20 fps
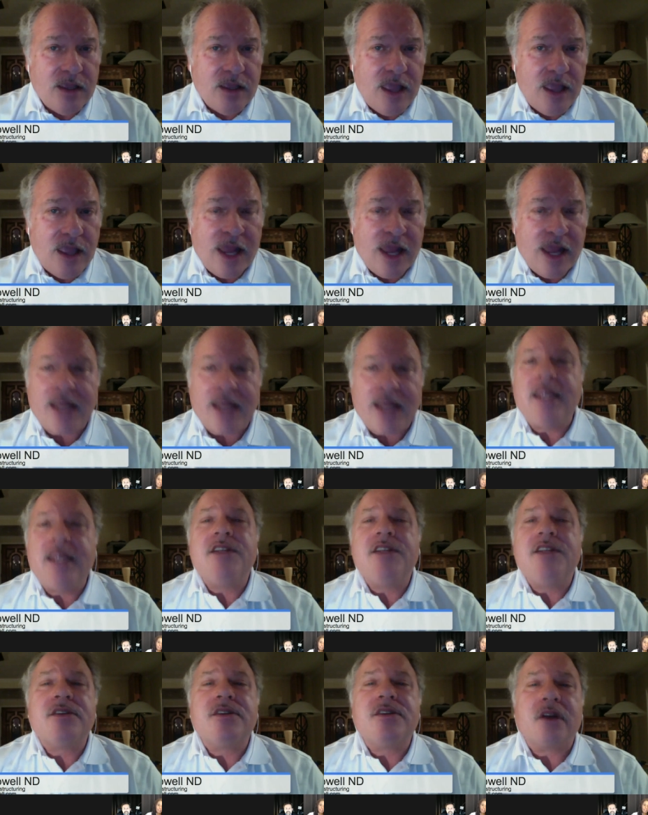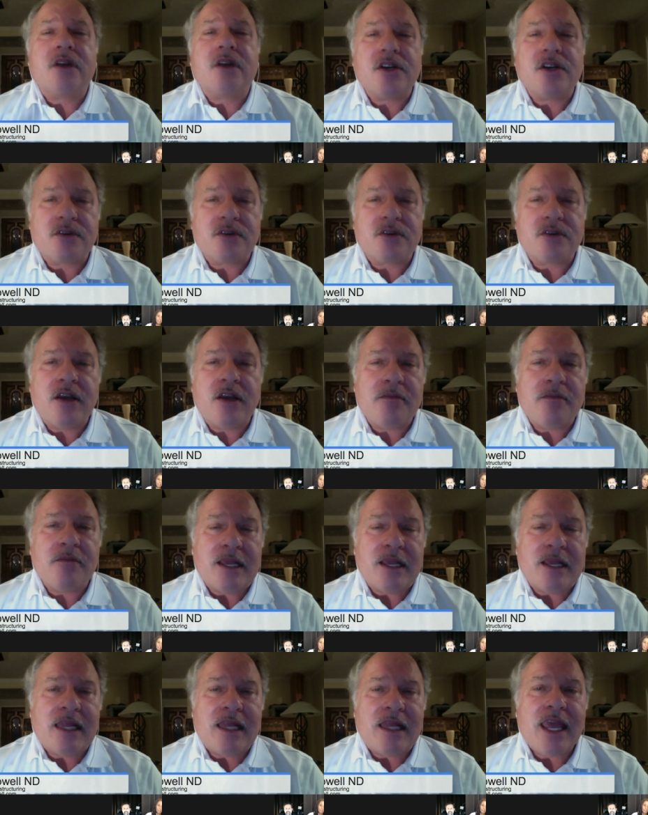and I need surgery on
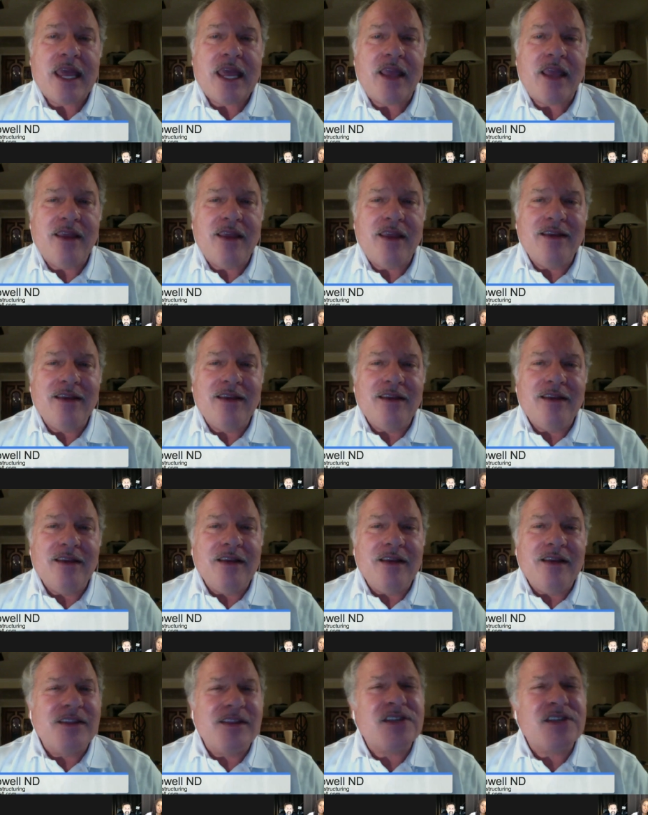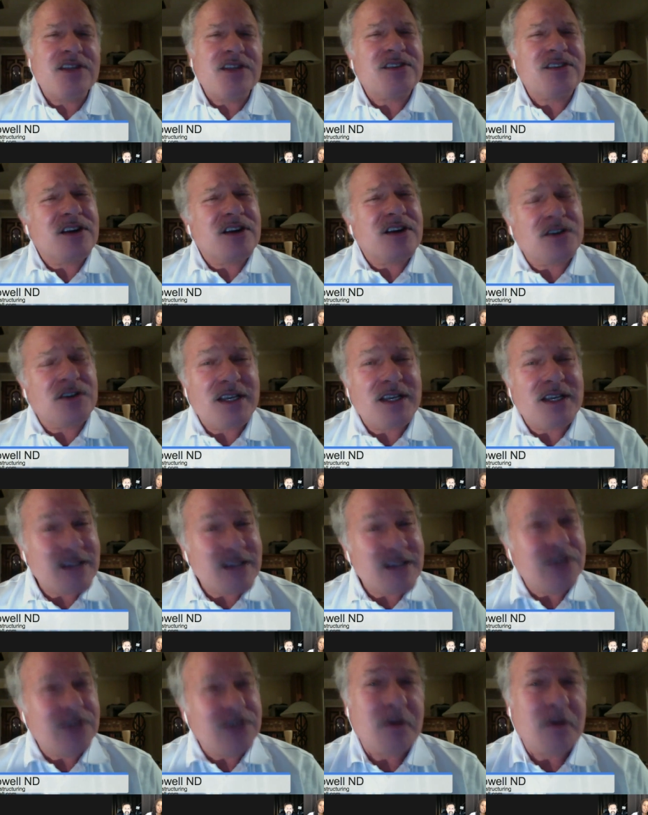my leg, the surgery is
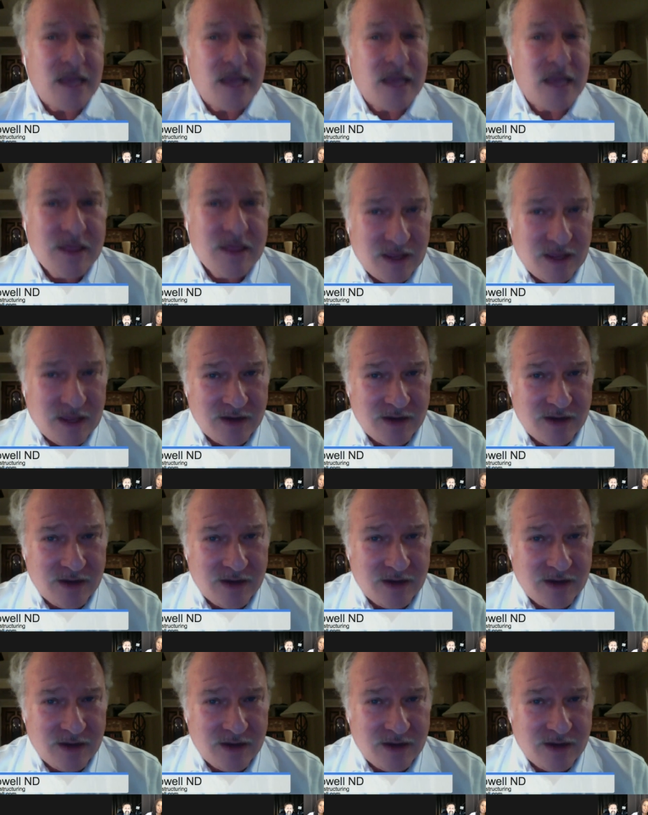naturopathic.